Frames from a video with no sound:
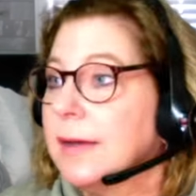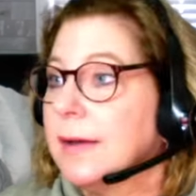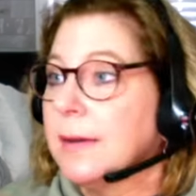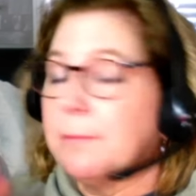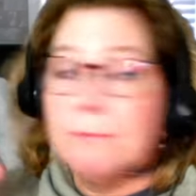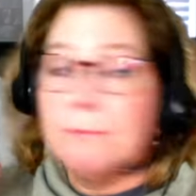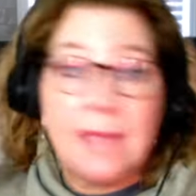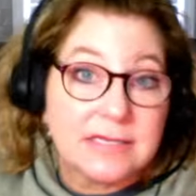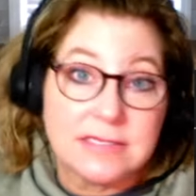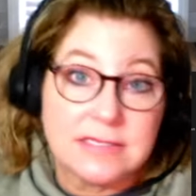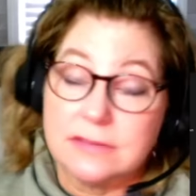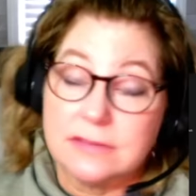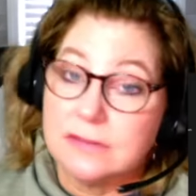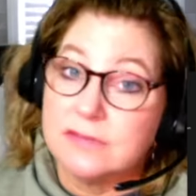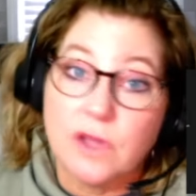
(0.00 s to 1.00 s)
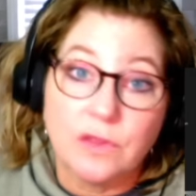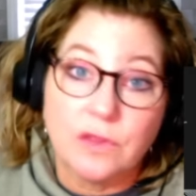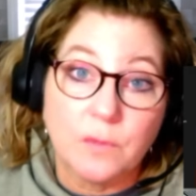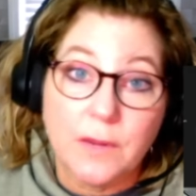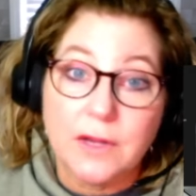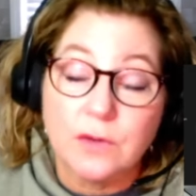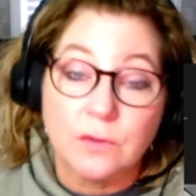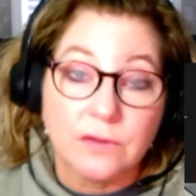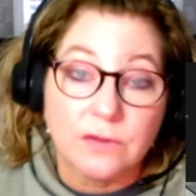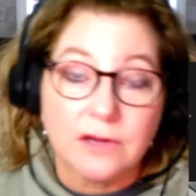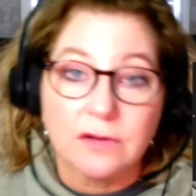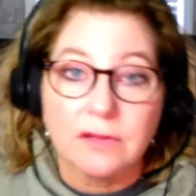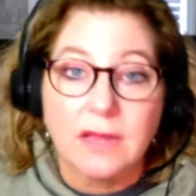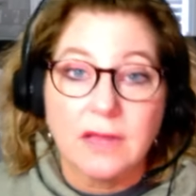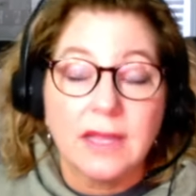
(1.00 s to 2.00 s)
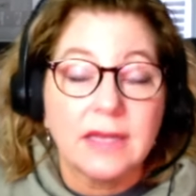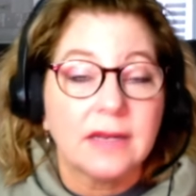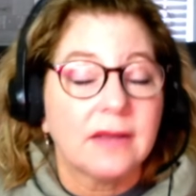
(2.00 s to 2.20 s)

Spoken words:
Madison lives all the way in North Carolina